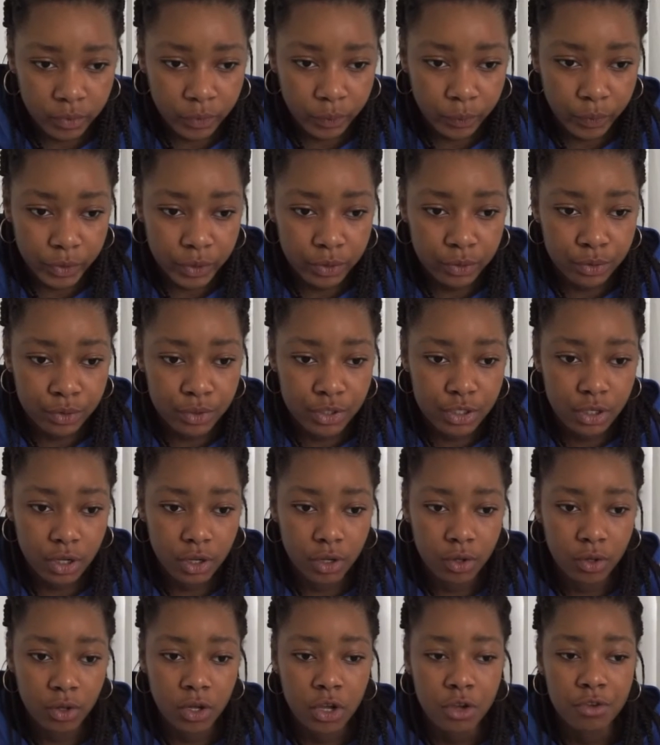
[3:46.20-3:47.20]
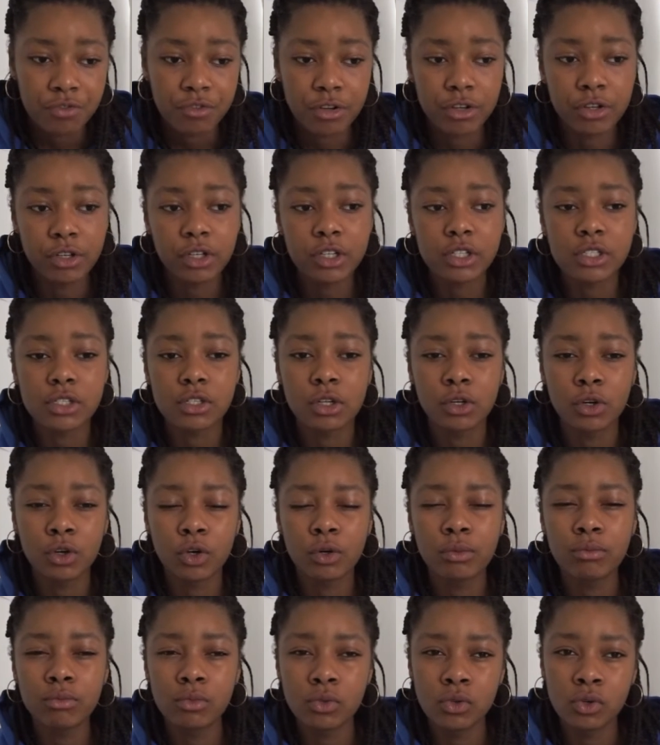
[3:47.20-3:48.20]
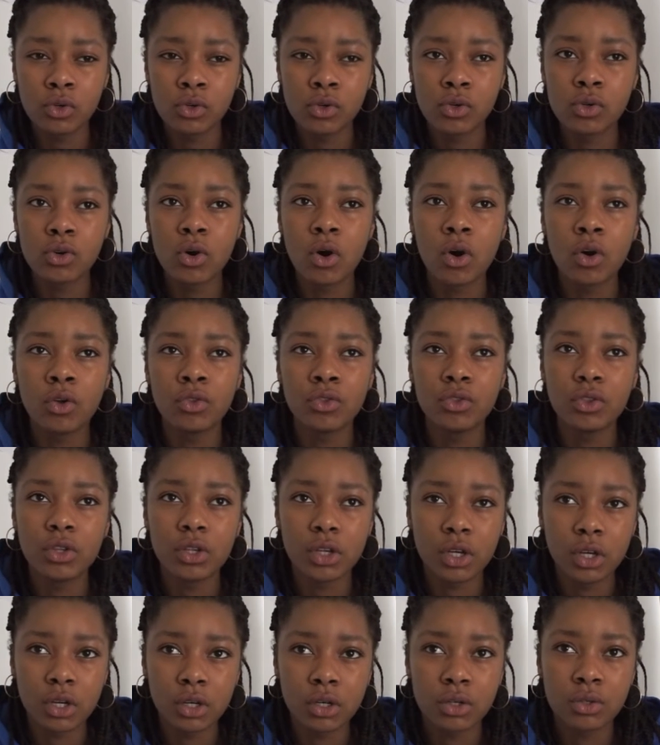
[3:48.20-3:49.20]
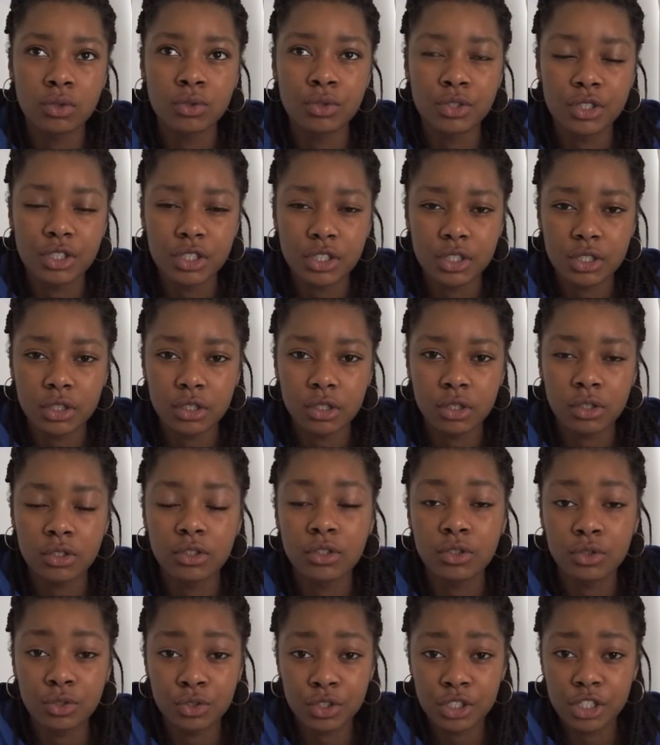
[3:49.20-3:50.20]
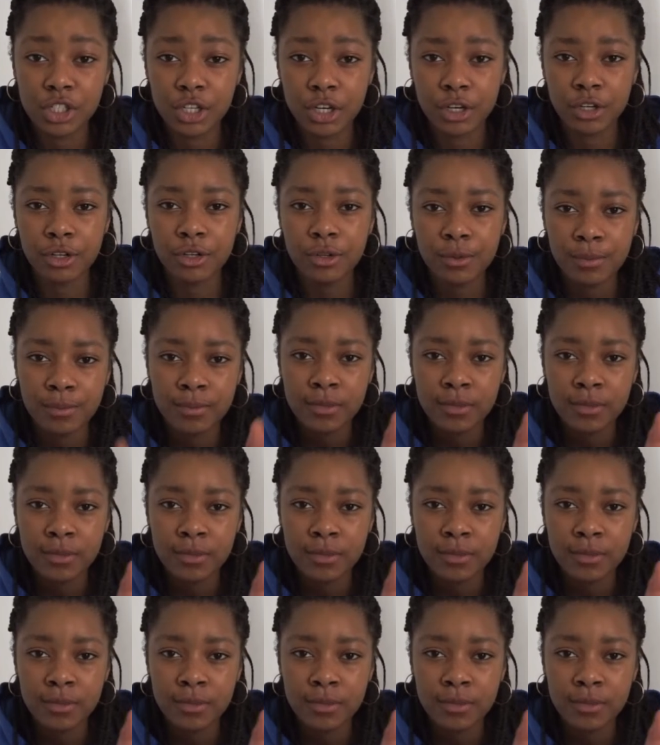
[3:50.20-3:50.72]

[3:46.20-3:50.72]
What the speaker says: We also focused a lot more on the audio.